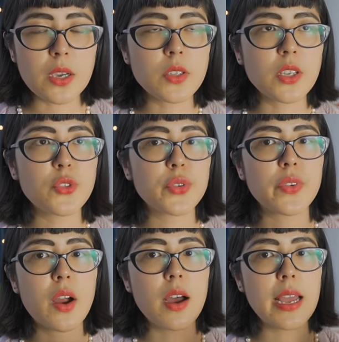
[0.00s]
because I
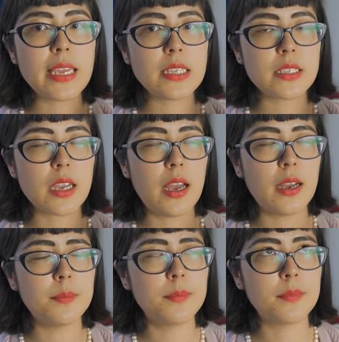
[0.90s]
tried
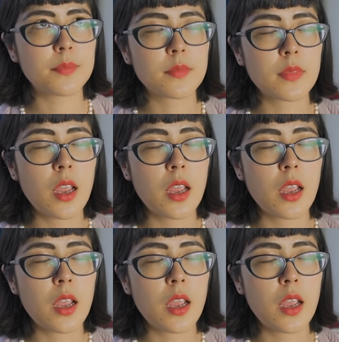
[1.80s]
um,